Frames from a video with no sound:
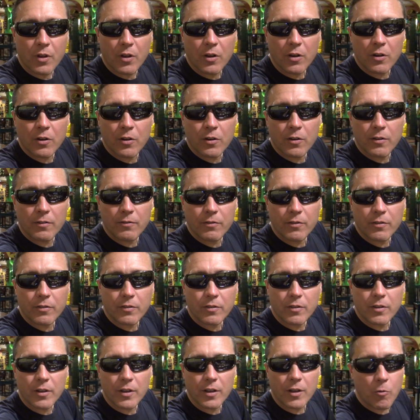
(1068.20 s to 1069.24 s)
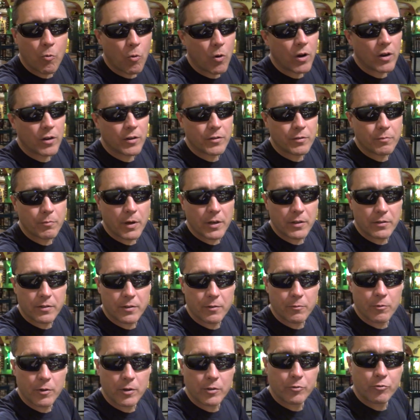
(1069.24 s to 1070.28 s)
of Iguana's
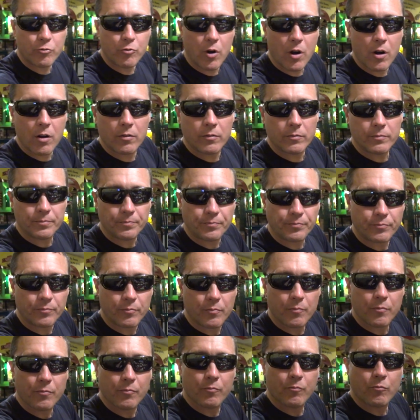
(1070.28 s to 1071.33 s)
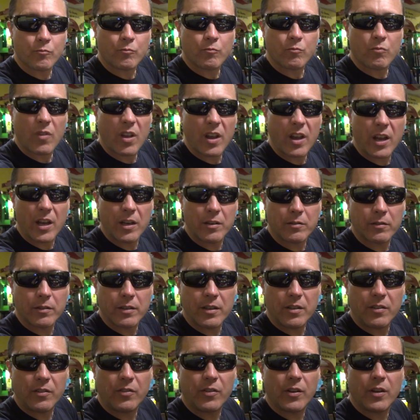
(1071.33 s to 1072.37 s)
Mexican restaurant in
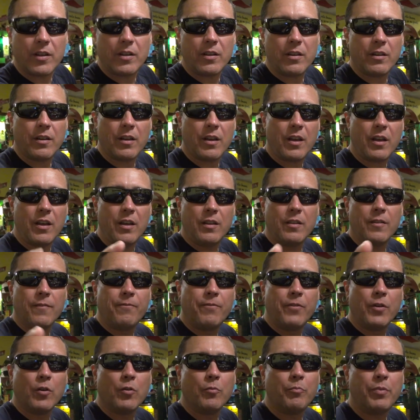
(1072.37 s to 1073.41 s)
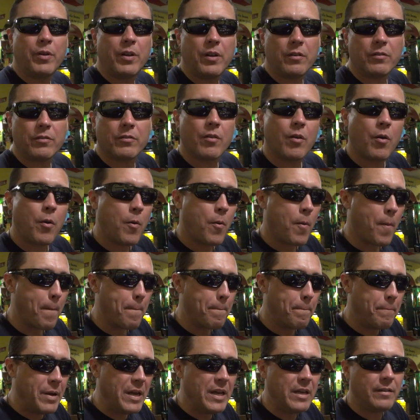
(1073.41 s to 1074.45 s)
Angeles City in the Philippines.
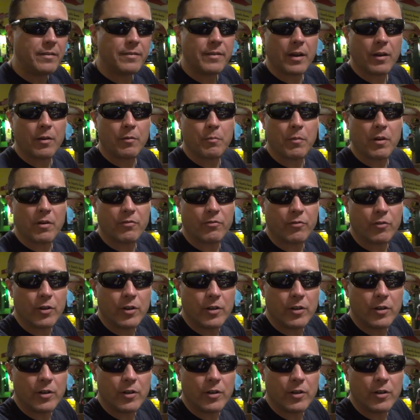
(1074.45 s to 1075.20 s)
Peace out.